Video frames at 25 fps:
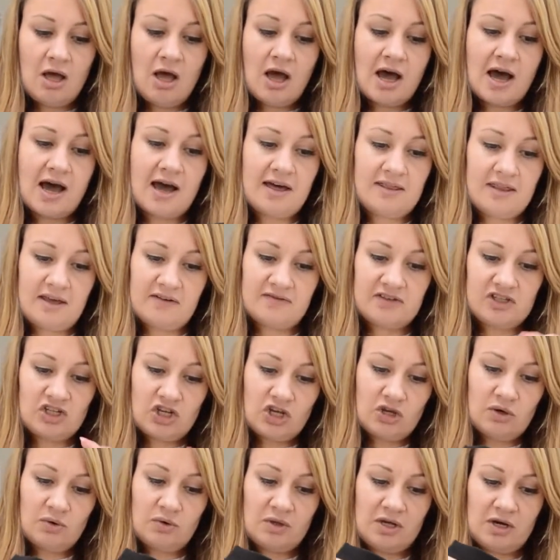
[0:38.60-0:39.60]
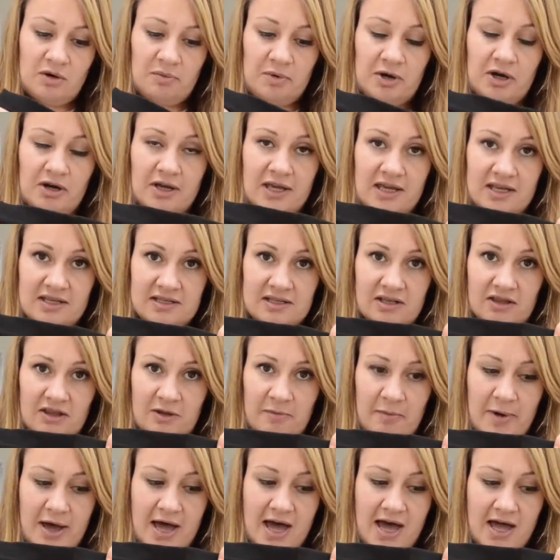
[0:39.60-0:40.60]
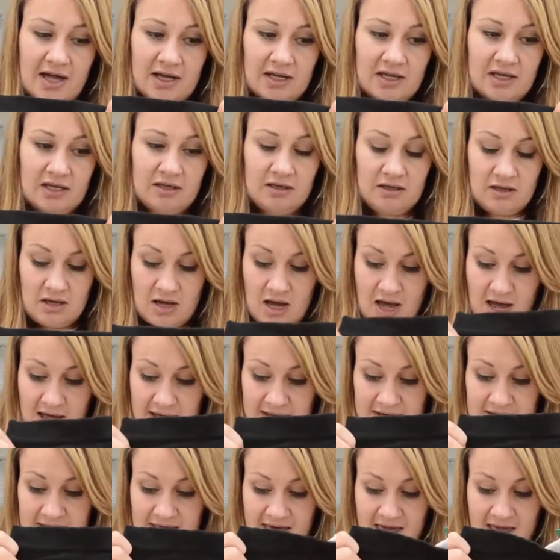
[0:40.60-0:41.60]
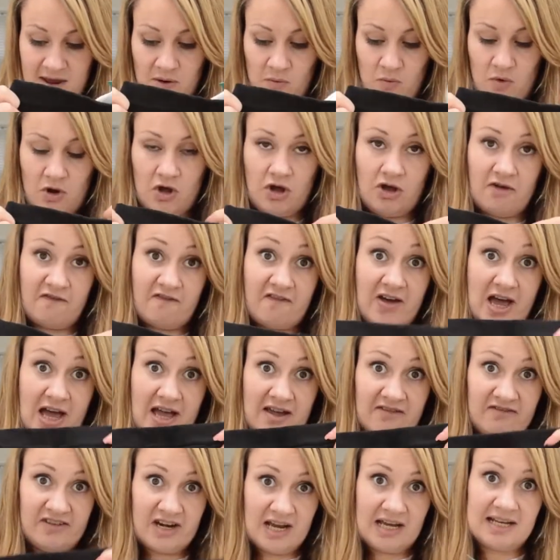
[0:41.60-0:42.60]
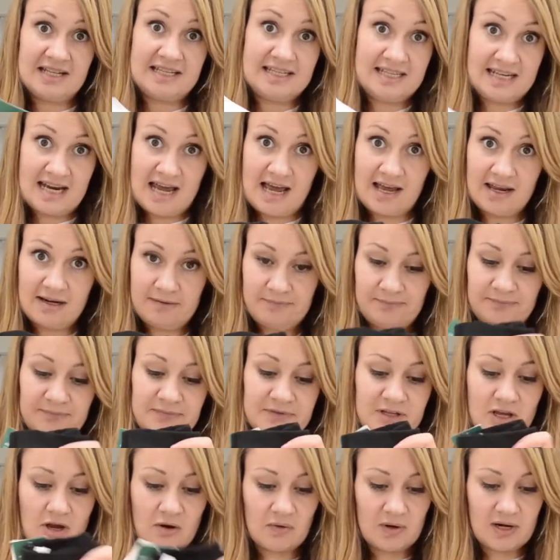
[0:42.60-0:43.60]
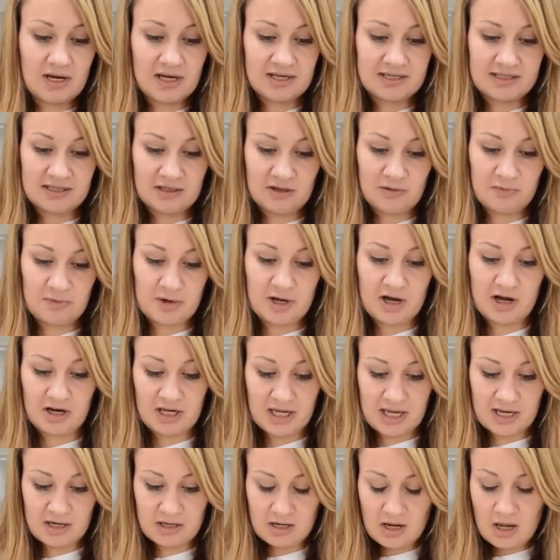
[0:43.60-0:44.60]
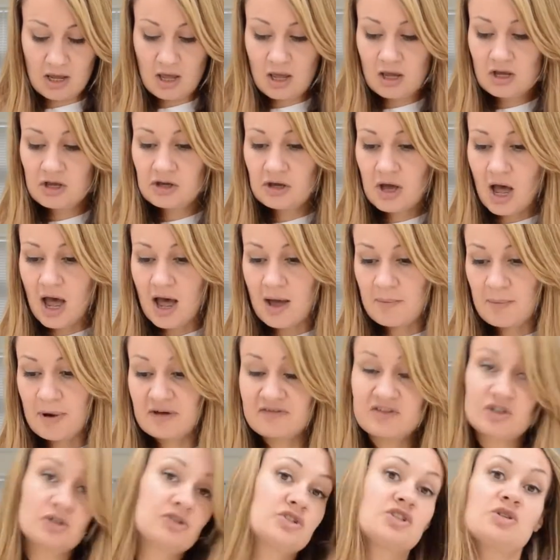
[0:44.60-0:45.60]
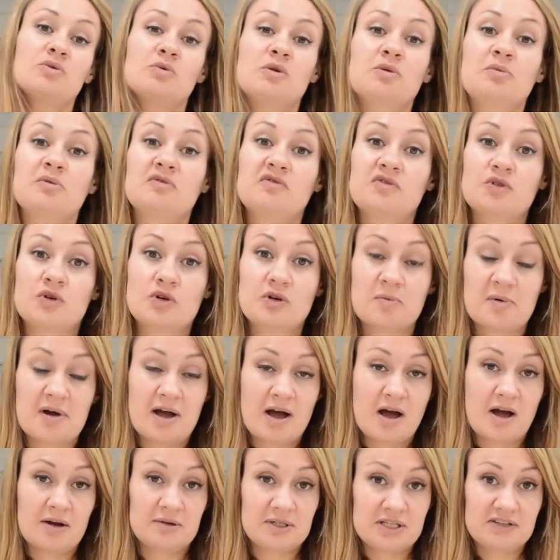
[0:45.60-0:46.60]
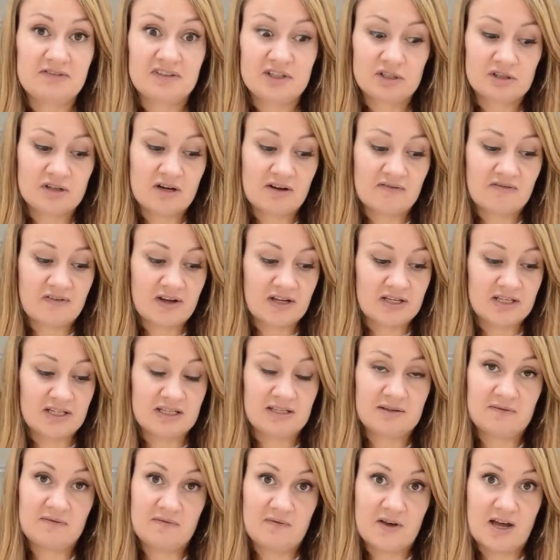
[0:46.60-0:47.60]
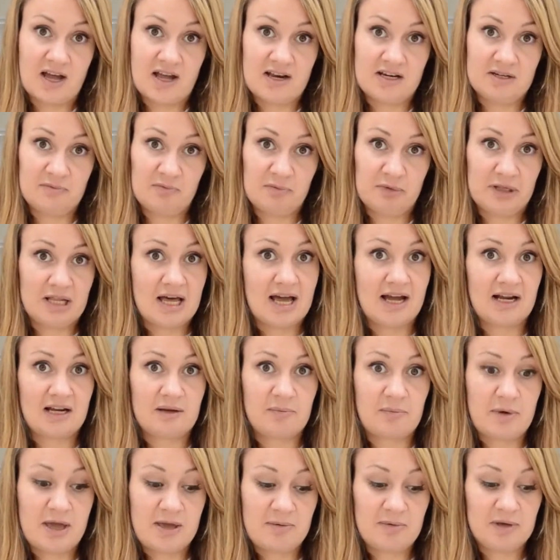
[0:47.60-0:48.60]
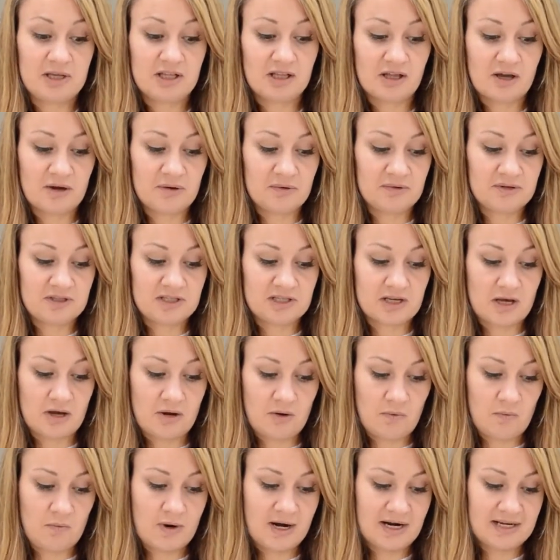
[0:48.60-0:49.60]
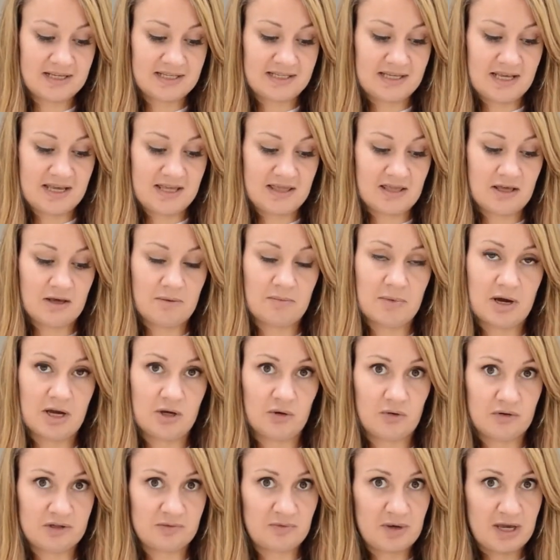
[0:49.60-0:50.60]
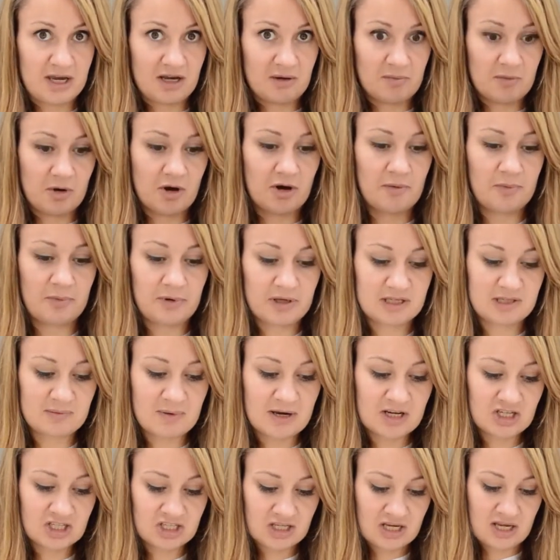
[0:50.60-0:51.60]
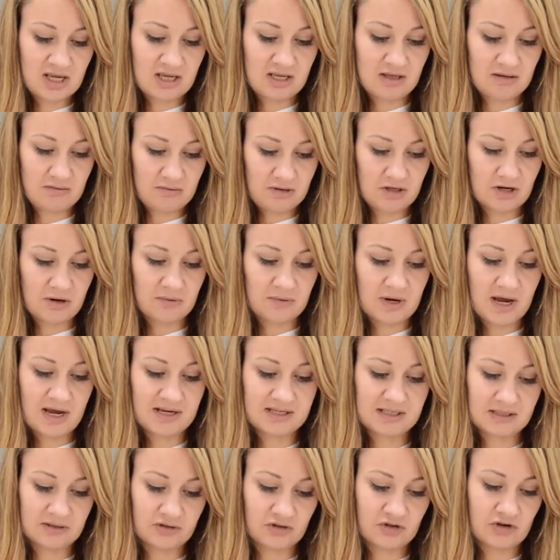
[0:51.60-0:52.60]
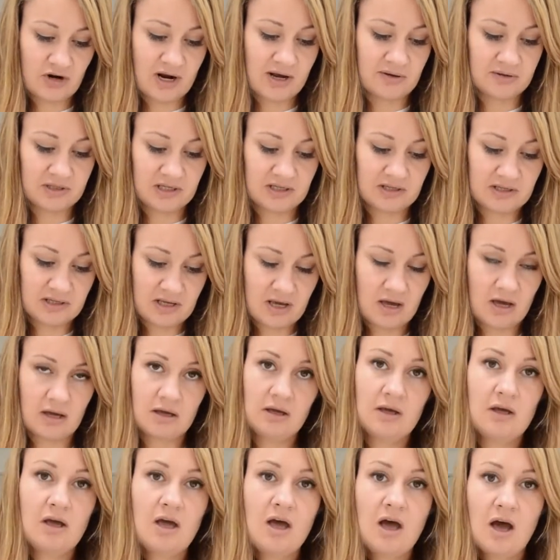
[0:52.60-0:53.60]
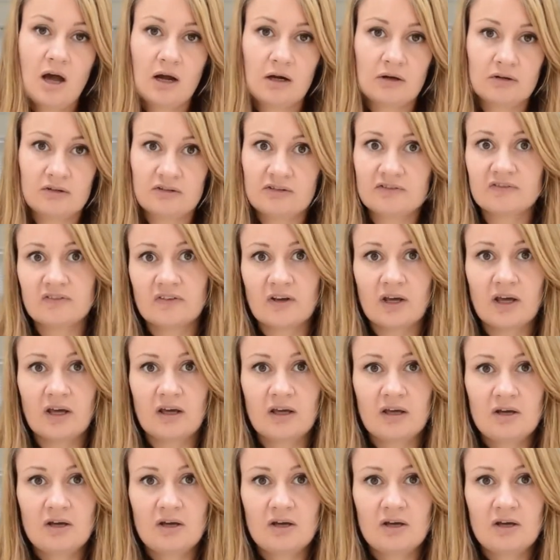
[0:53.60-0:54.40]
uh, they have two little pockets on the back and they were 5.99, so a nice little bargain. Um, I've talked to you all before about how difficult I find it to find black baby clothes, so when I see them I always pick them up, especially, you know, nice little trousers that are good for